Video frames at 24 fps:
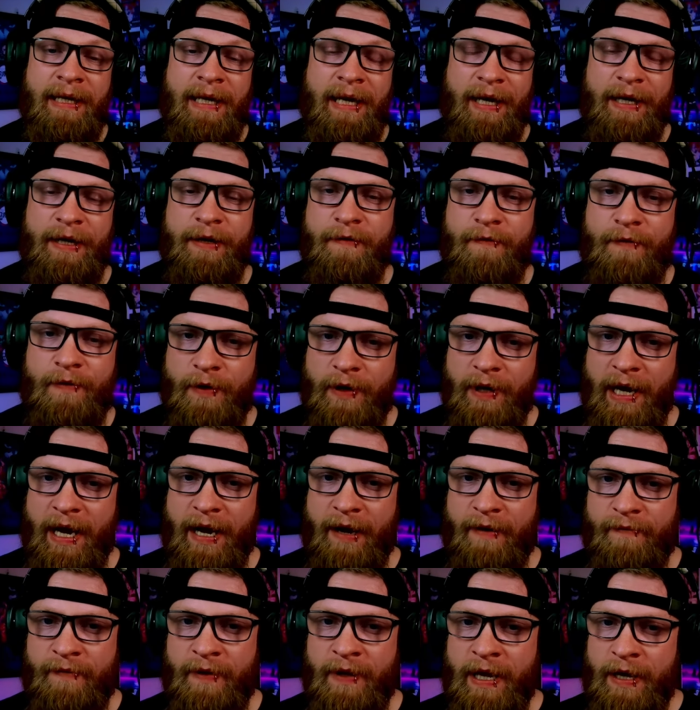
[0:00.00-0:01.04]
and you're gonna
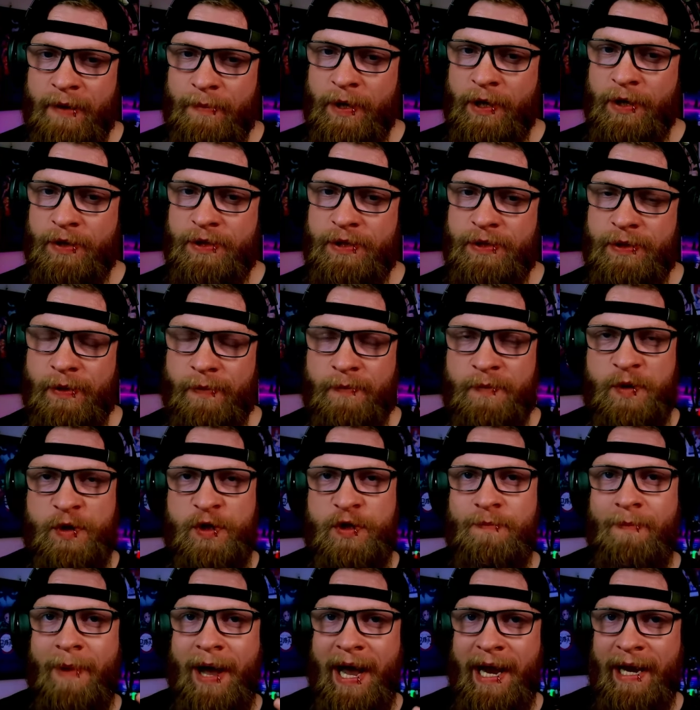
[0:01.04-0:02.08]
have, because you saw them
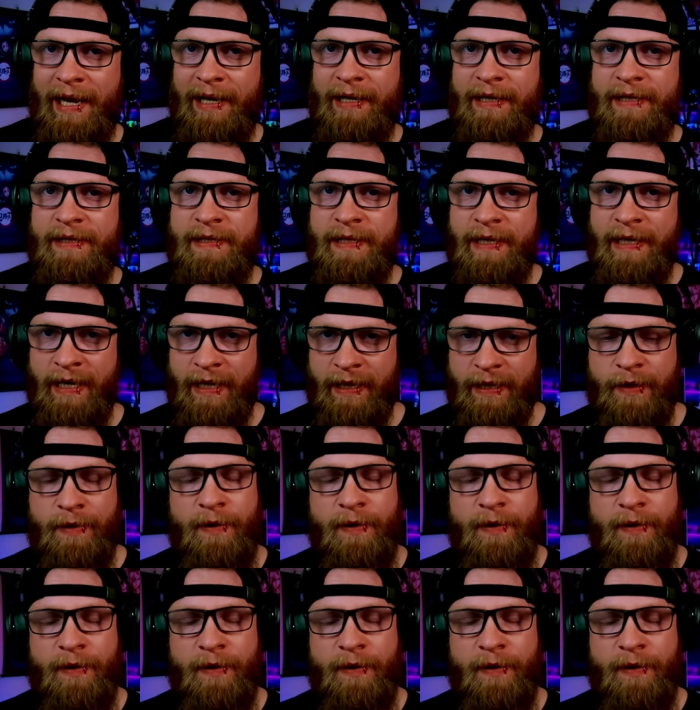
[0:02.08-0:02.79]
smiling together,